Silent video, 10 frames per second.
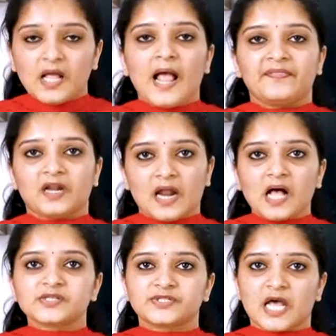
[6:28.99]
And the
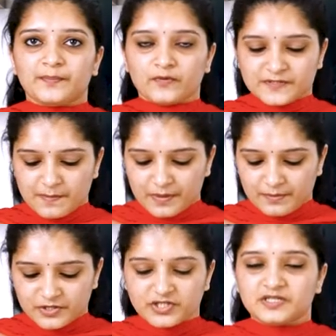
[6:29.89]
last type of simple
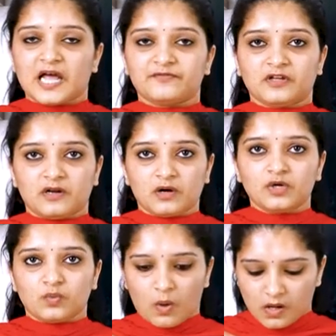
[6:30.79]
machine that we
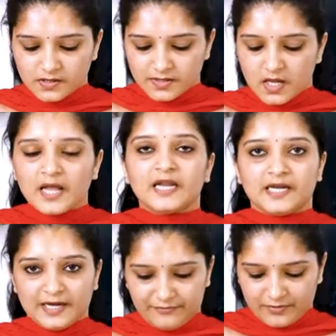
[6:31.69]
learned was
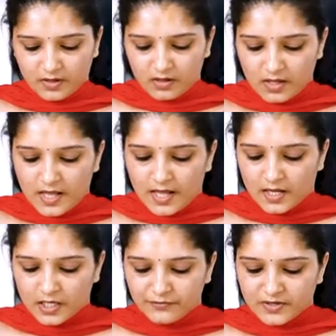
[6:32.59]
lever.
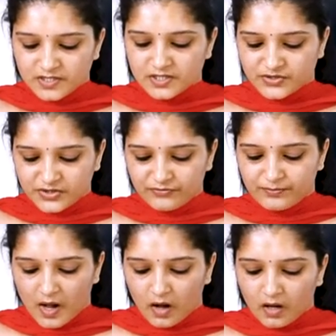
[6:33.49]
A lever is a
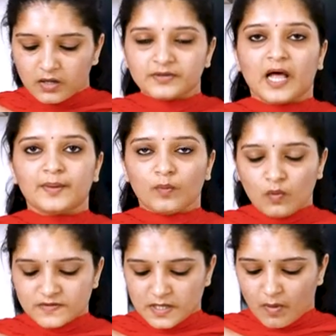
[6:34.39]
stiff bar that
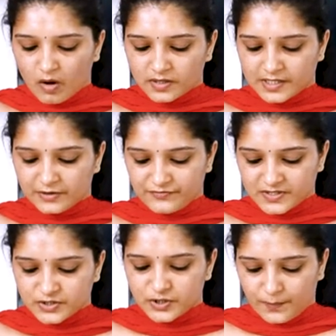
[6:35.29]
moves about at a
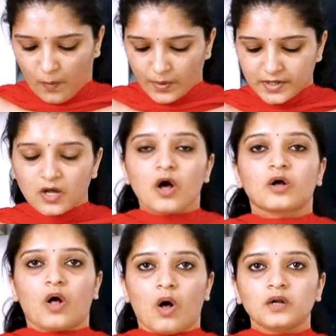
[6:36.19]
fixed point
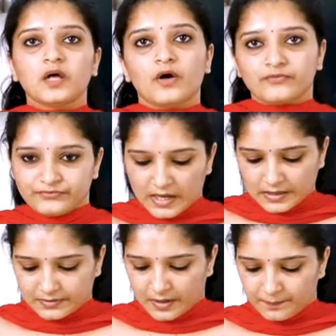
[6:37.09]
called
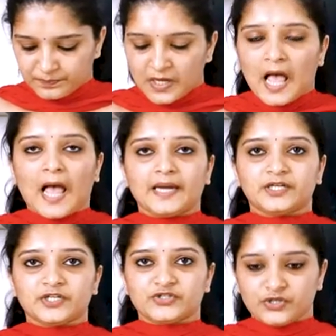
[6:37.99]
fulcrum, and
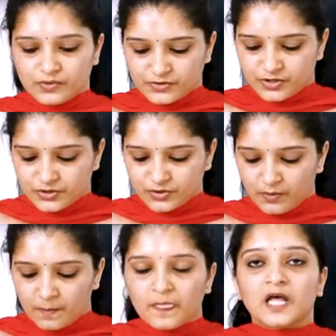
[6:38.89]
it is used
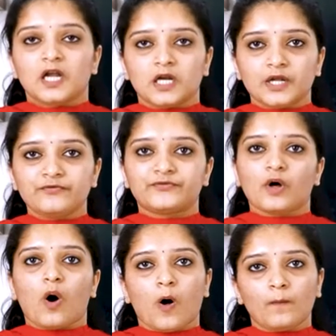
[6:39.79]
to lift
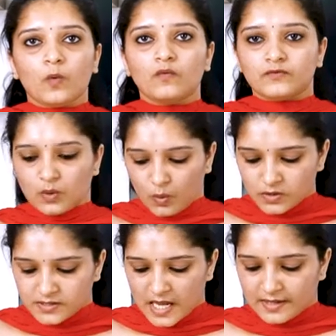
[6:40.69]
or move
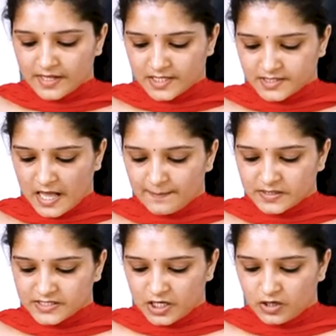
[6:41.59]
loads. And the
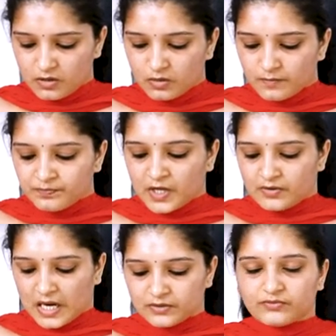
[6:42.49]
examples include
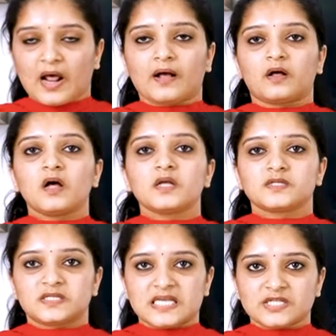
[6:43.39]
nutcracker,
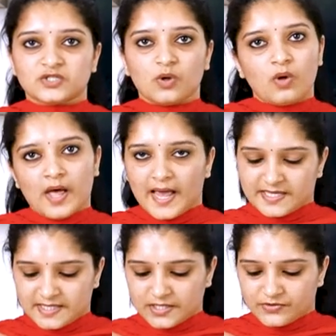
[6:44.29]
seesaw,
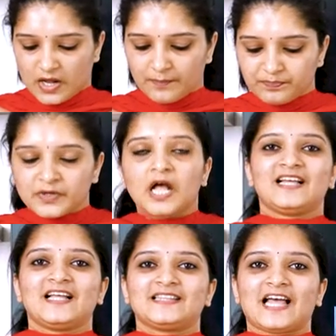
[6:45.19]
etc.
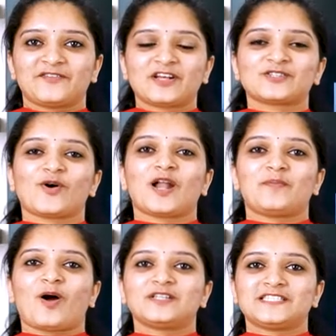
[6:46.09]
That was all
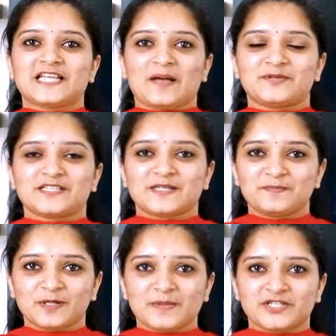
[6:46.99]
about the chapter
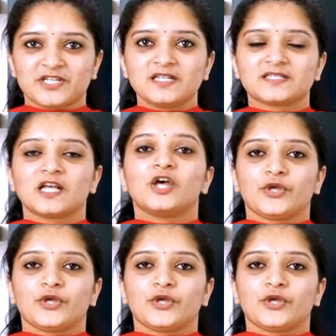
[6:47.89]
simple machines.